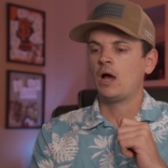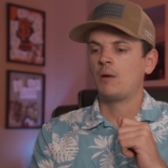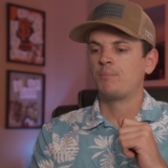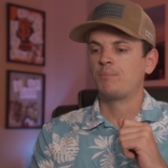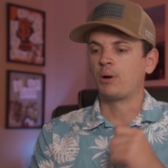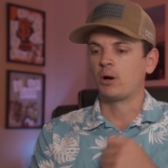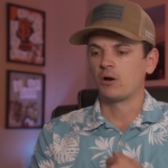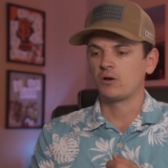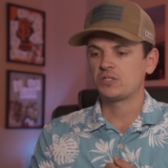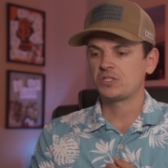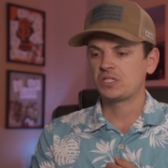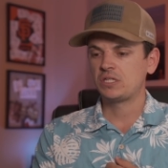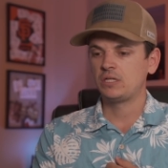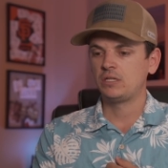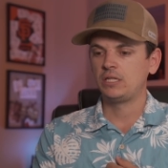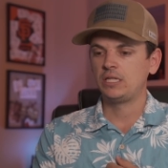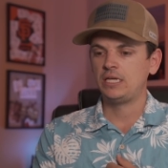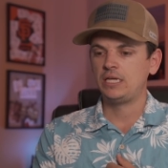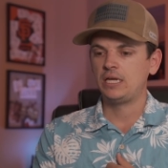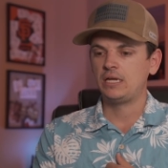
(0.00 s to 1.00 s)

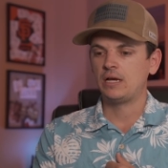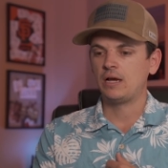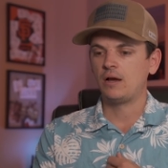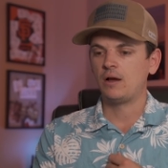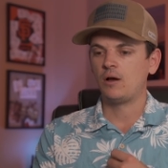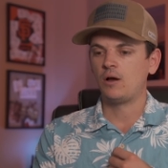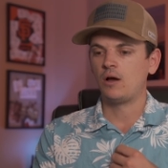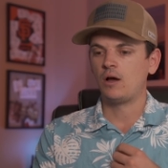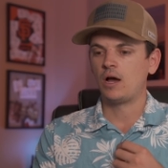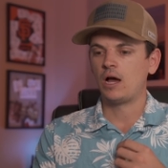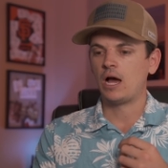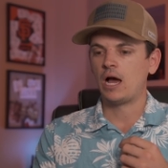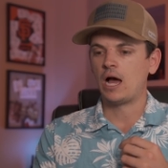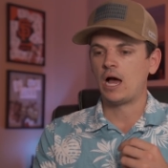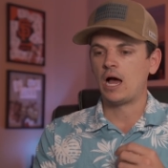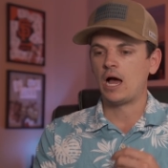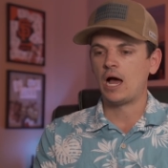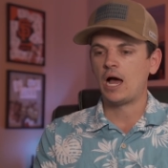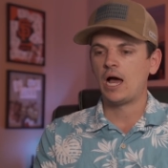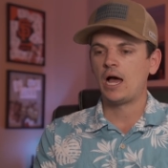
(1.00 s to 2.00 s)
Personally,
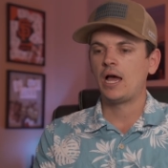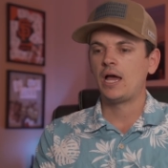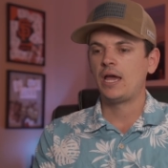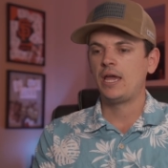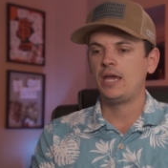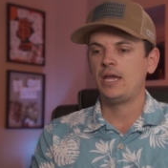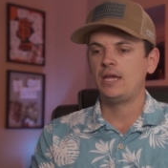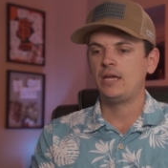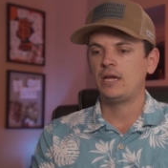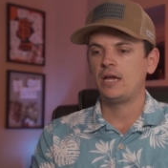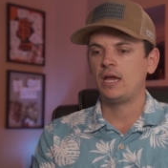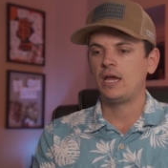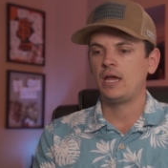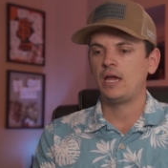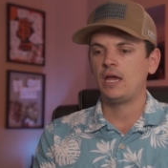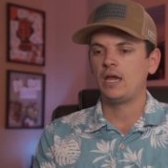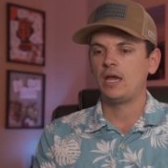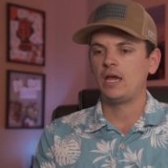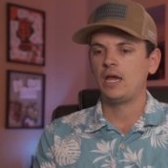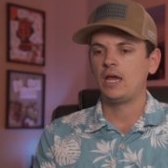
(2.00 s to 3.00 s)
I
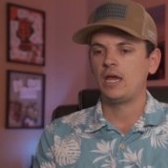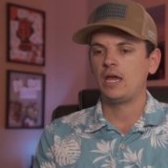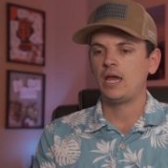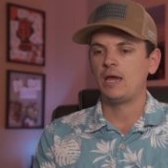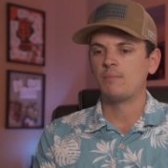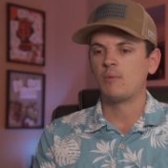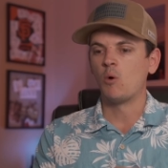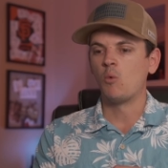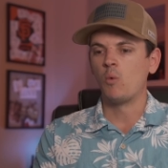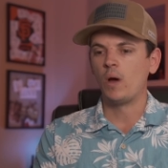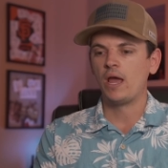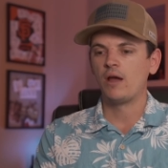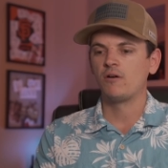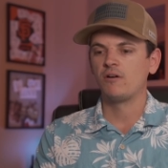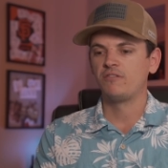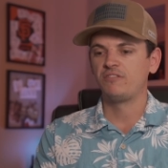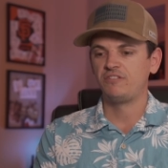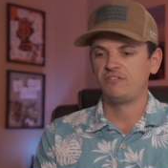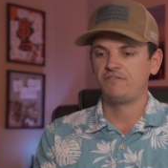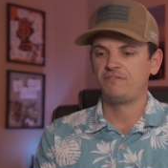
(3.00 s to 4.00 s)
am
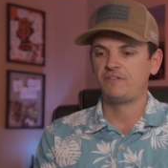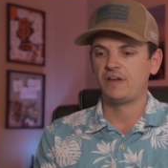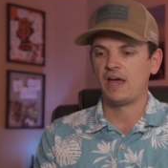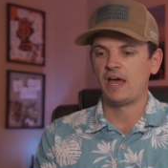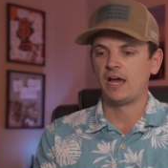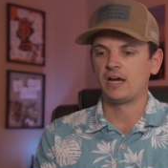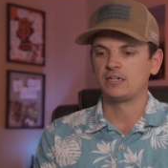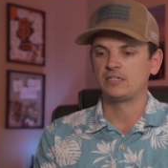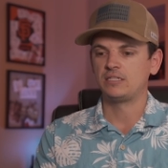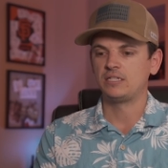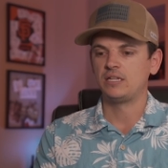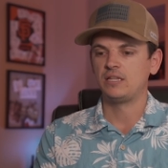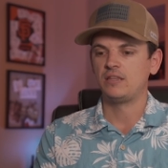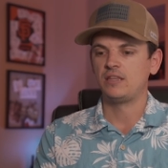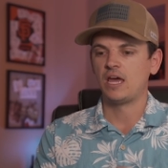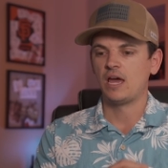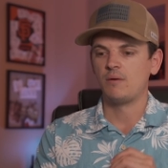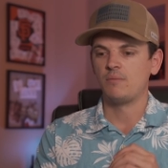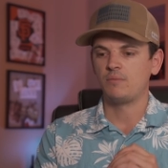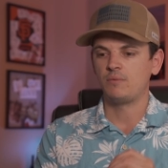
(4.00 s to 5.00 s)
aware of the fact
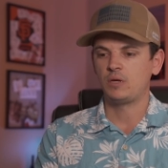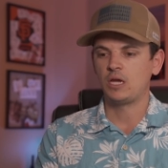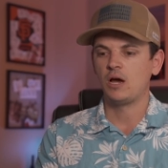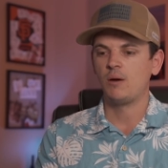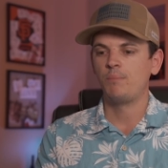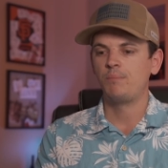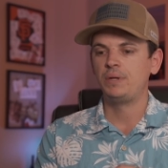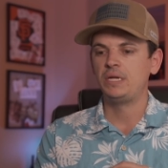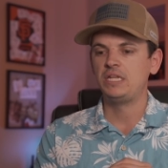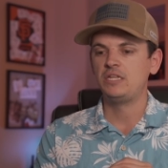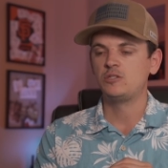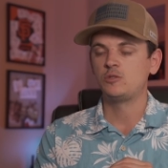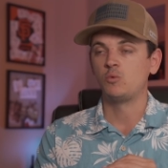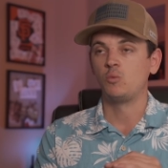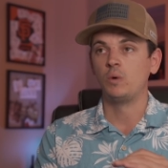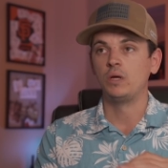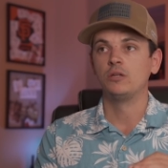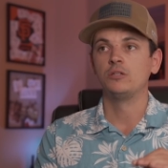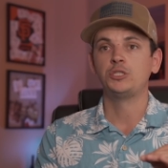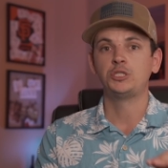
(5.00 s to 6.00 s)
that companies
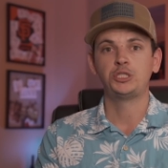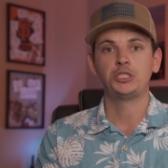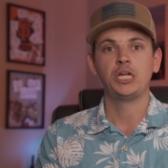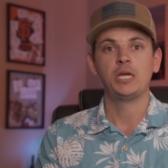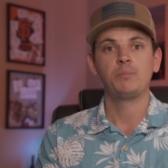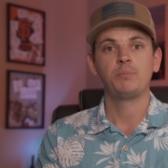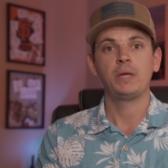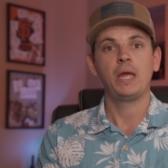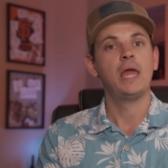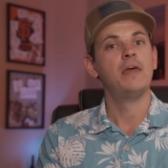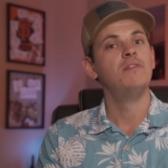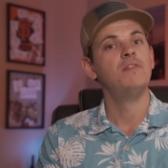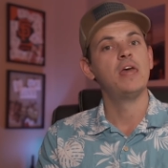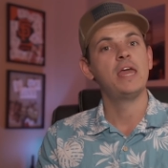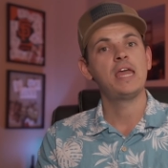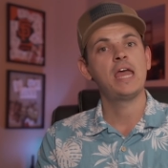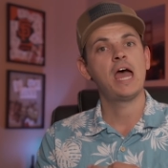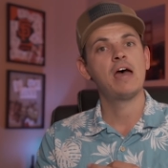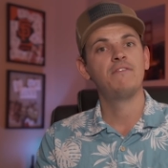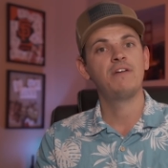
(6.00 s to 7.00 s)
will ship and
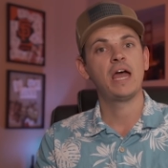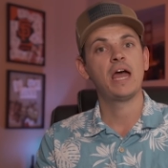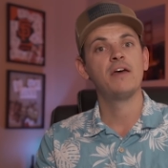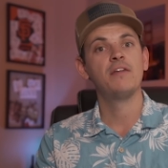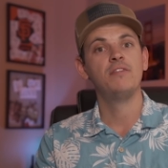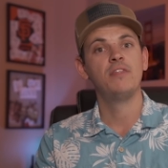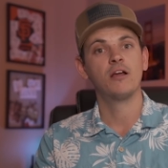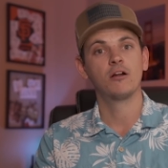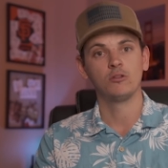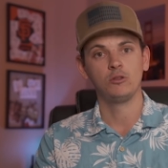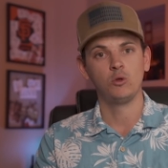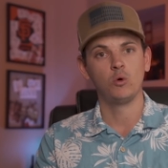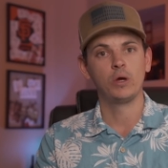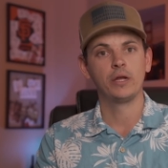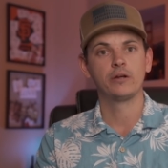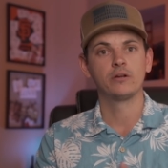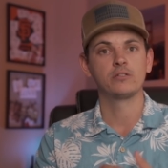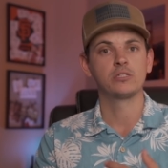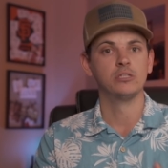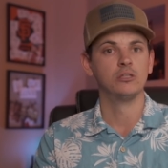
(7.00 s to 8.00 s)
they have had their
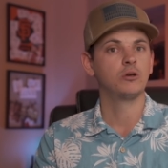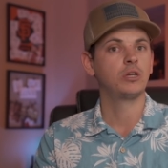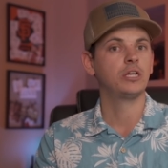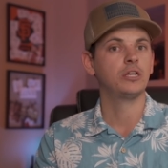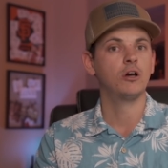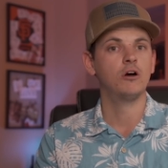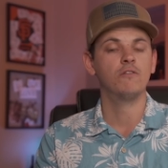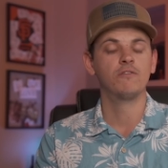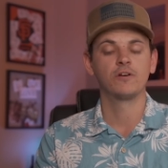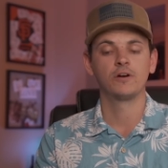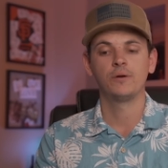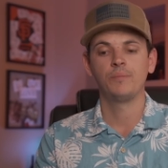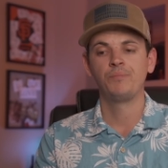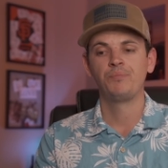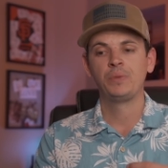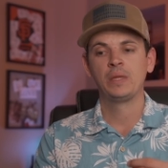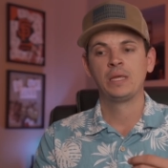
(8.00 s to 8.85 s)
lawyers look it over